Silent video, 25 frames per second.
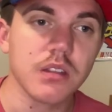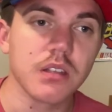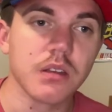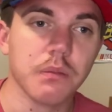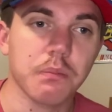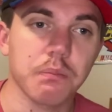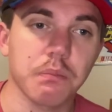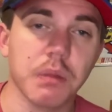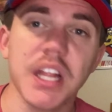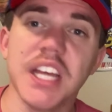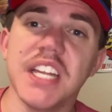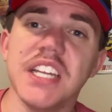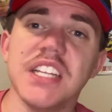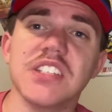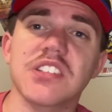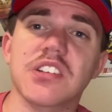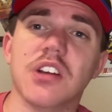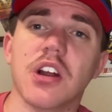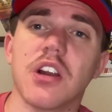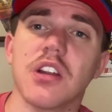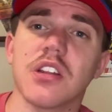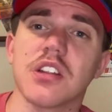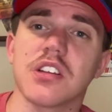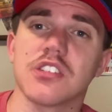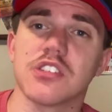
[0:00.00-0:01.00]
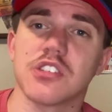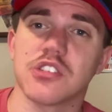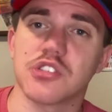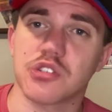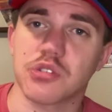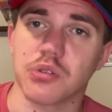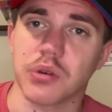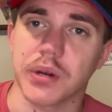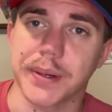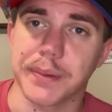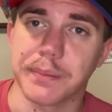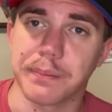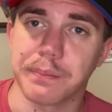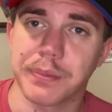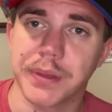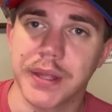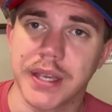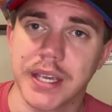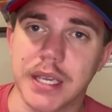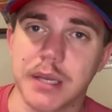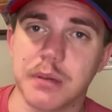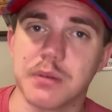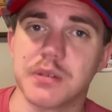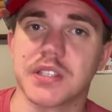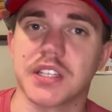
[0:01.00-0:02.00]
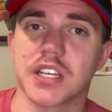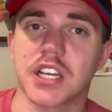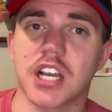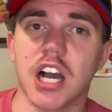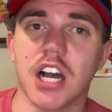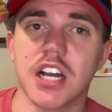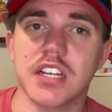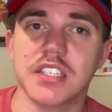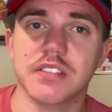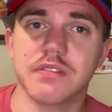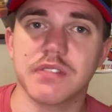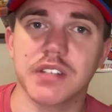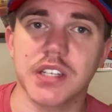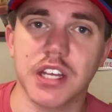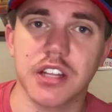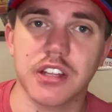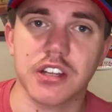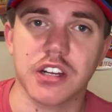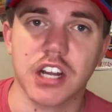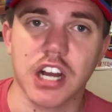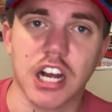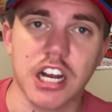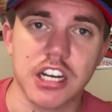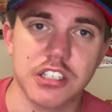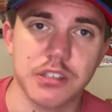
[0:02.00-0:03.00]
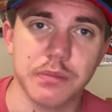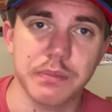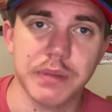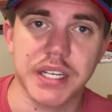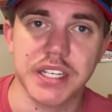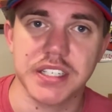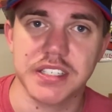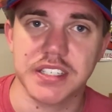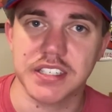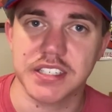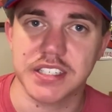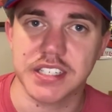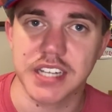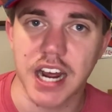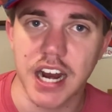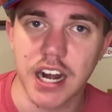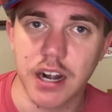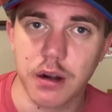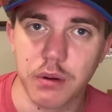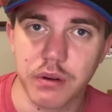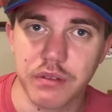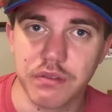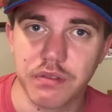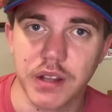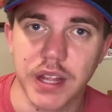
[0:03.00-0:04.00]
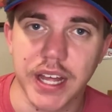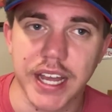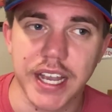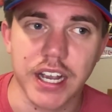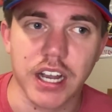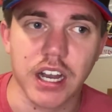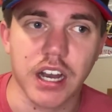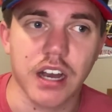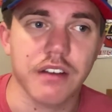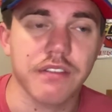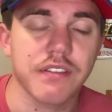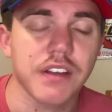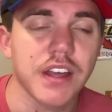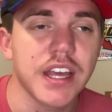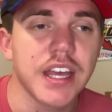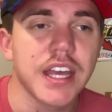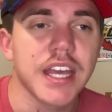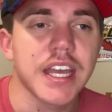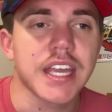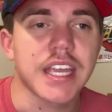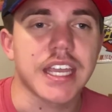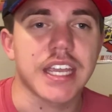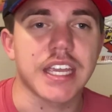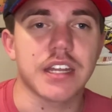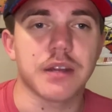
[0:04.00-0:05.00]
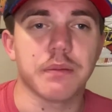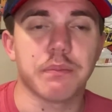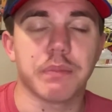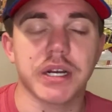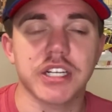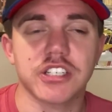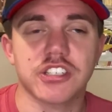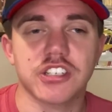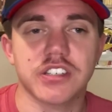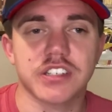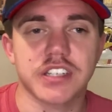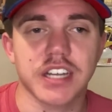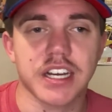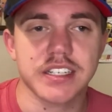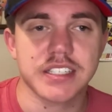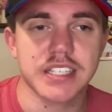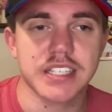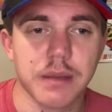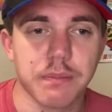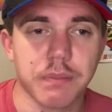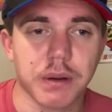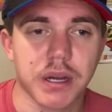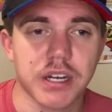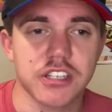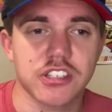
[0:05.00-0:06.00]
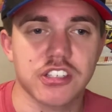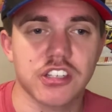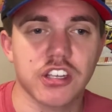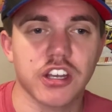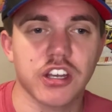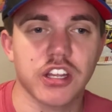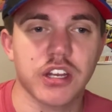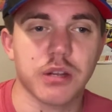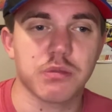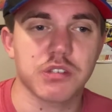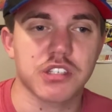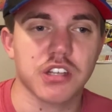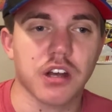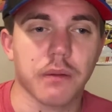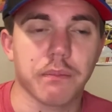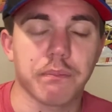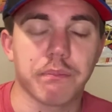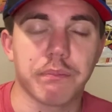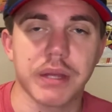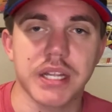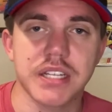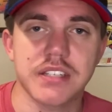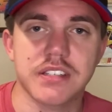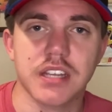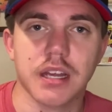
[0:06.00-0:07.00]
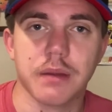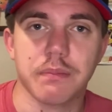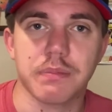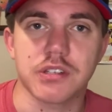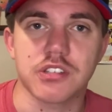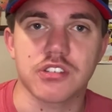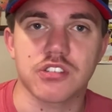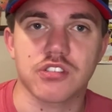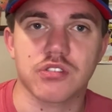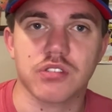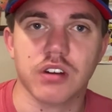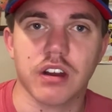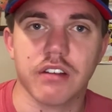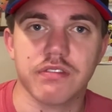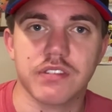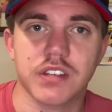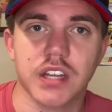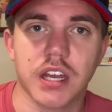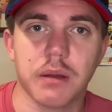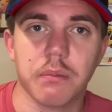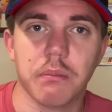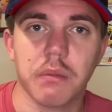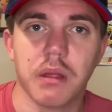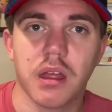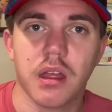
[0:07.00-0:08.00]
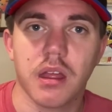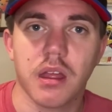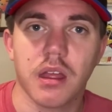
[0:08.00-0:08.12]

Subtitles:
Blaney's car looked destroyed. He was the cause of another caution because his tire went flying off. He had a bunch of duct on his hood. It was all bent up and scruffed up.